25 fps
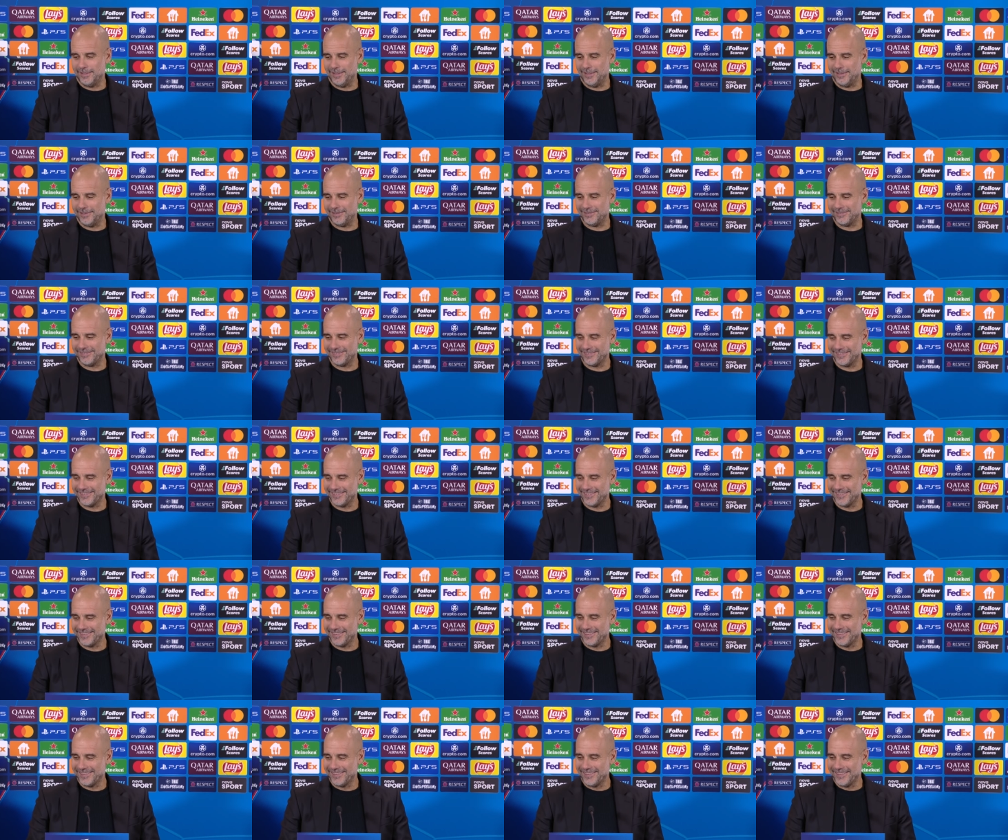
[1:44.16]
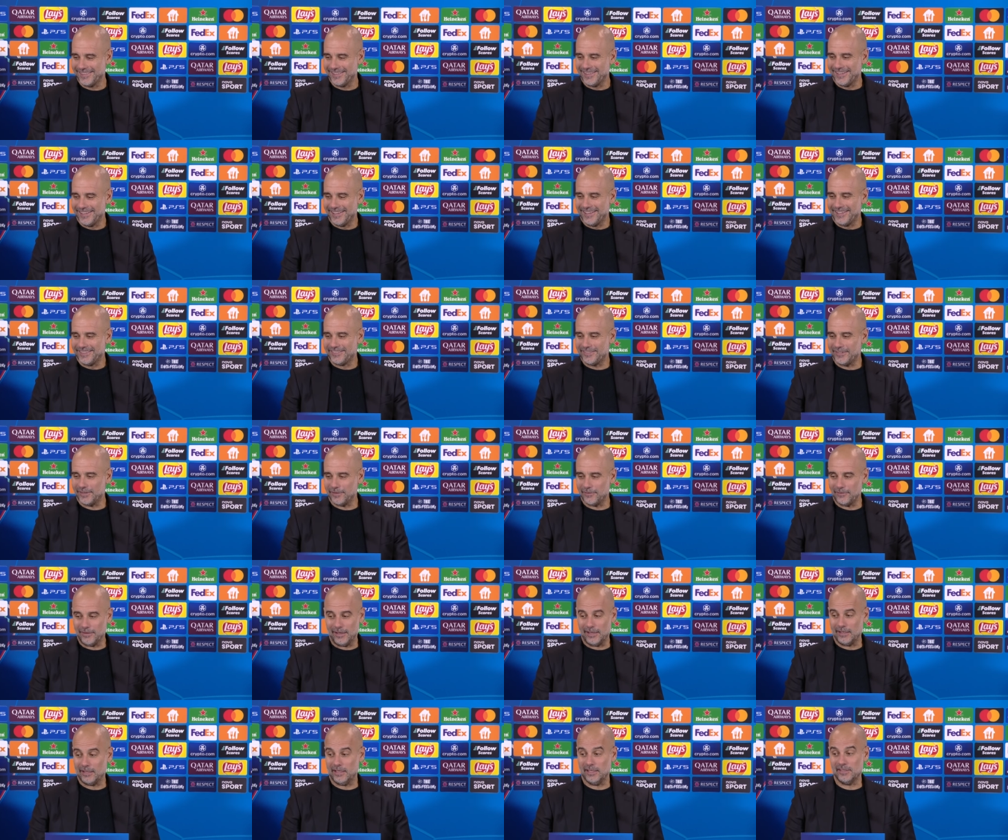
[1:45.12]
no. So,
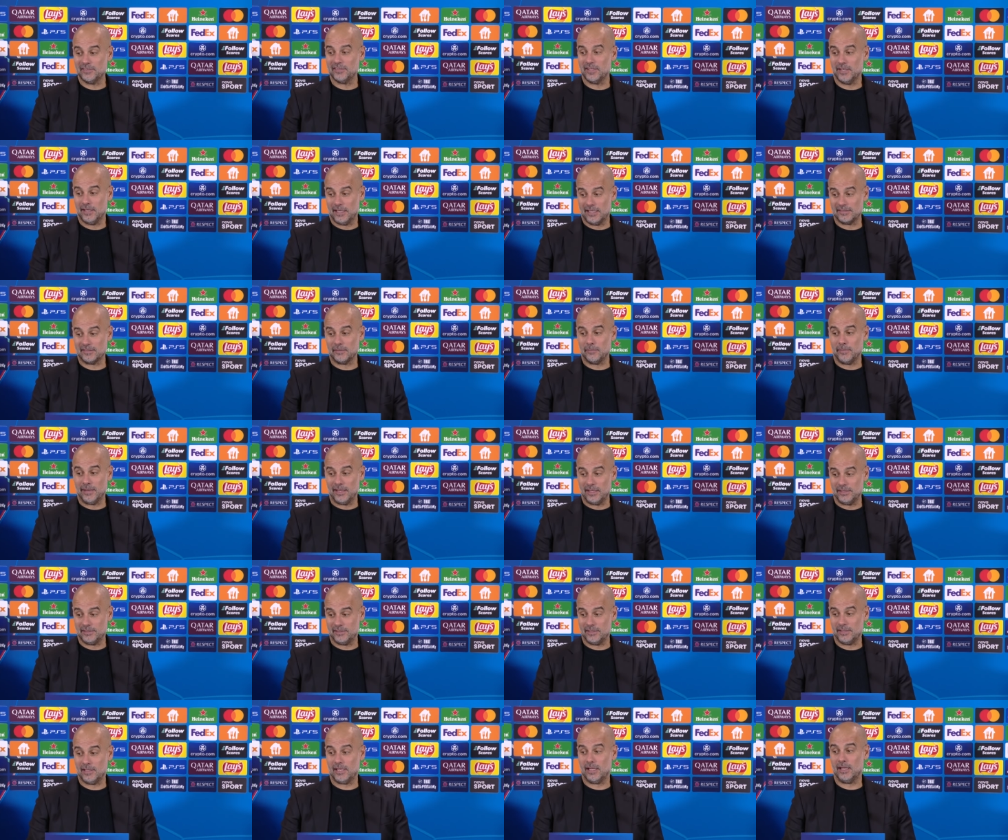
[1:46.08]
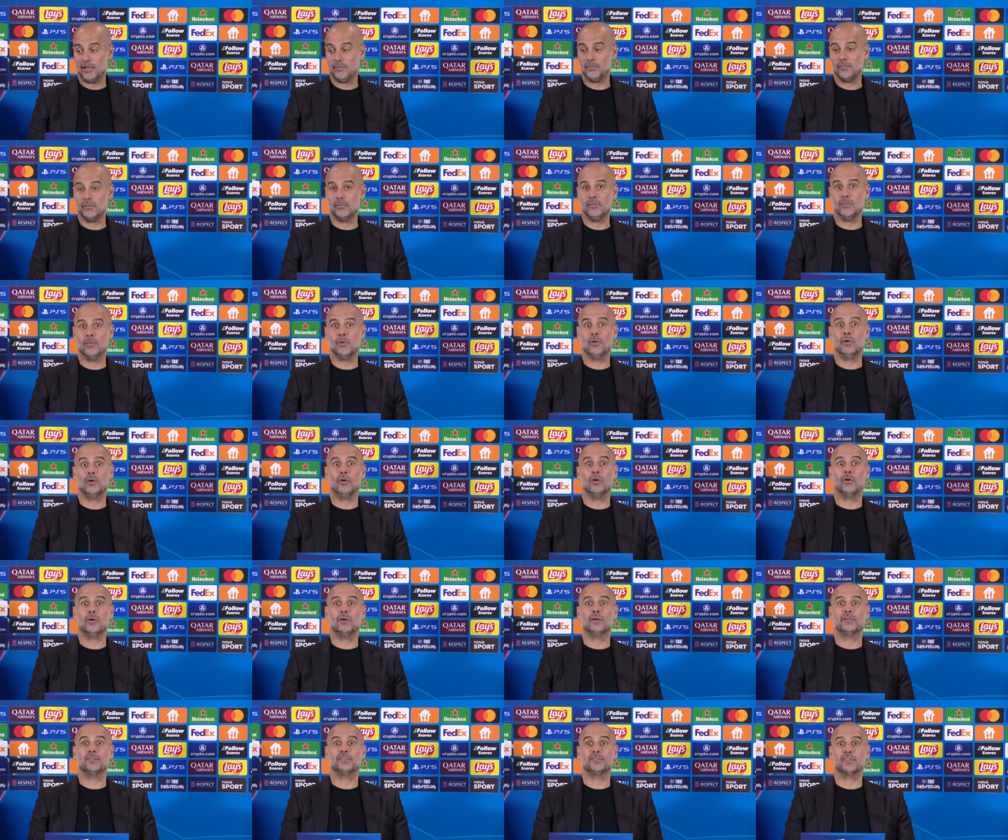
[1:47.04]
I, listen, as a manager, I am
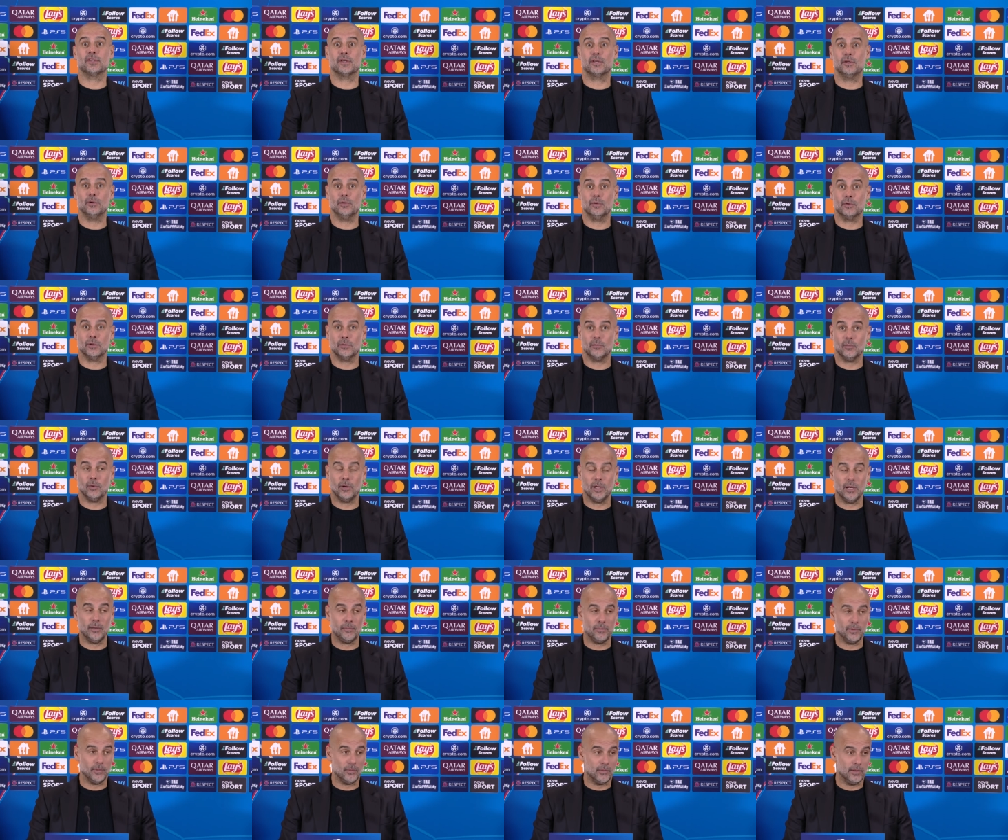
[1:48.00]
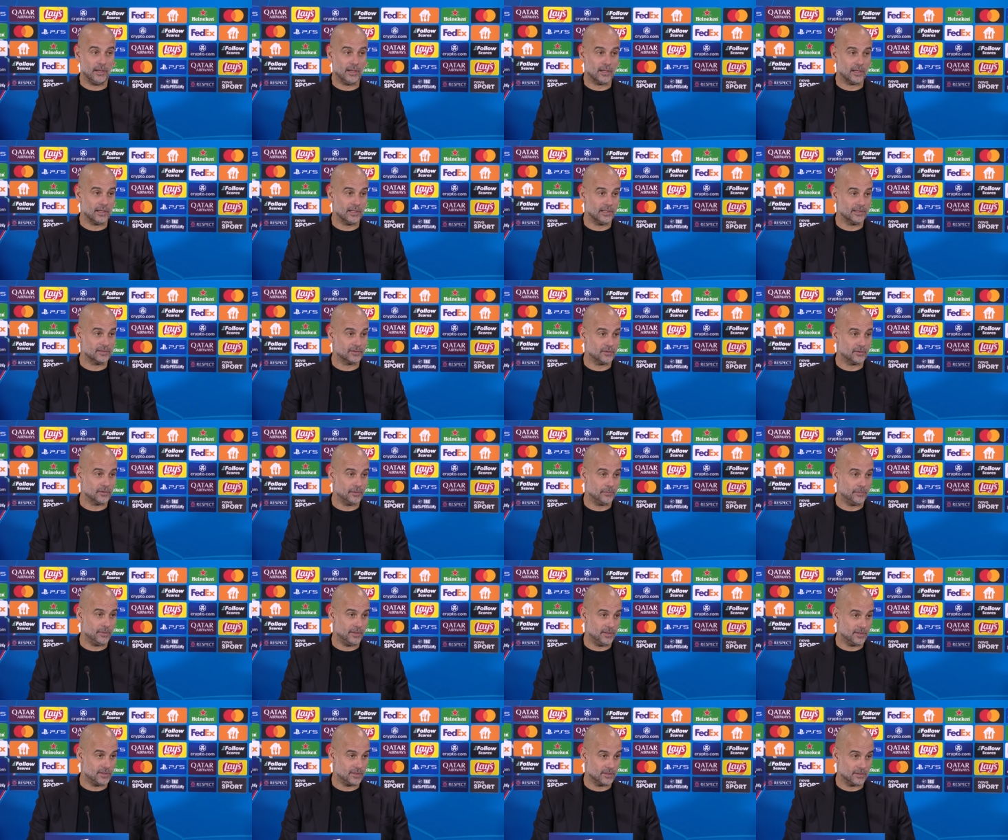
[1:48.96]
more secure and more happy when Erling is on the
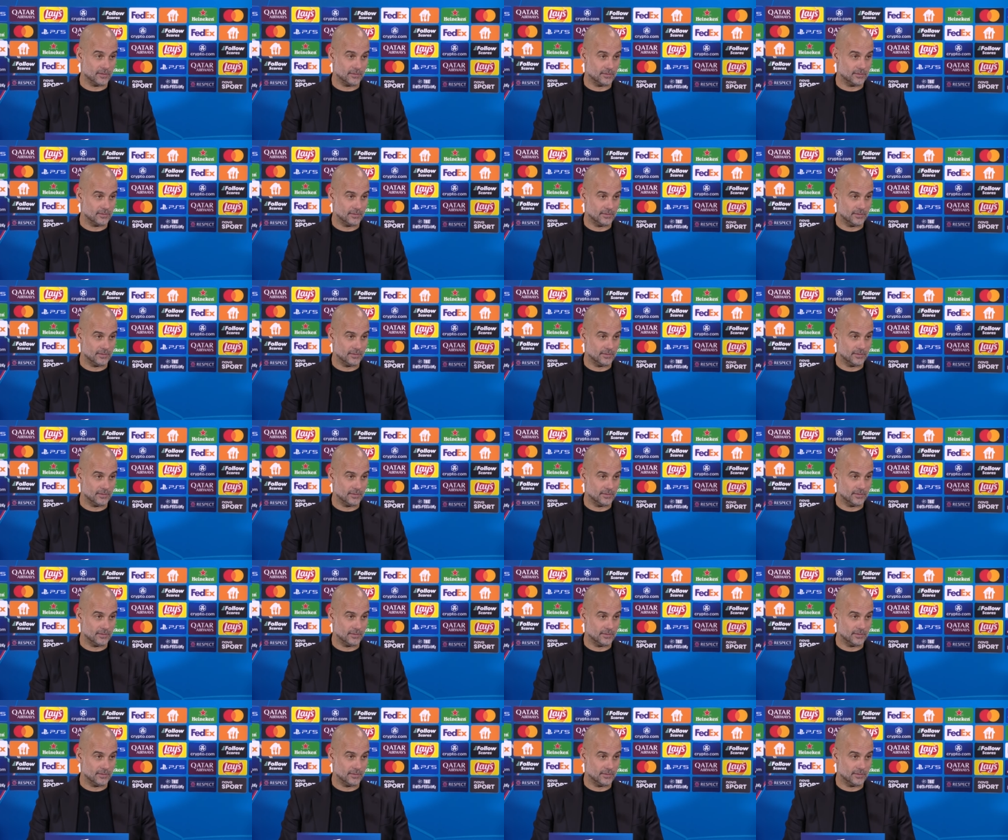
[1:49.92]
pitch. So